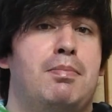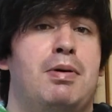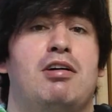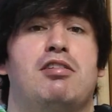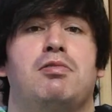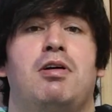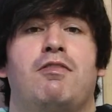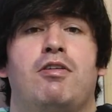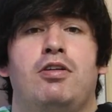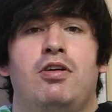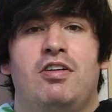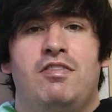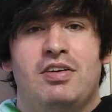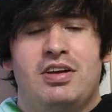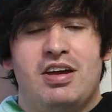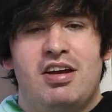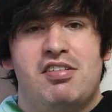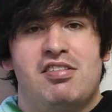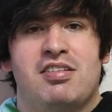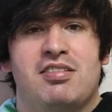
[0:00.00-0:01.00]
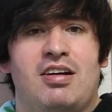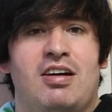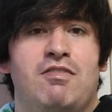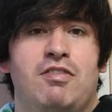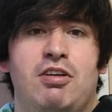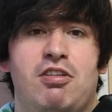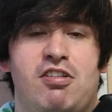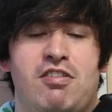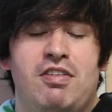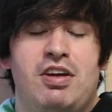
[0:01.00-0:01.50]
the bell as well for notifications on
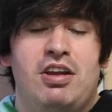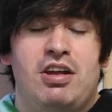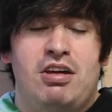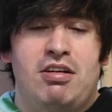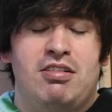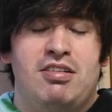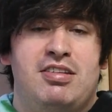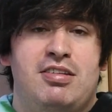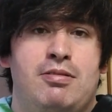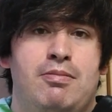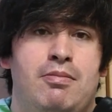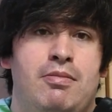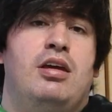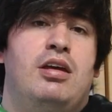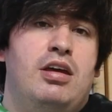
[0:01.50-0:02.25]
future videos.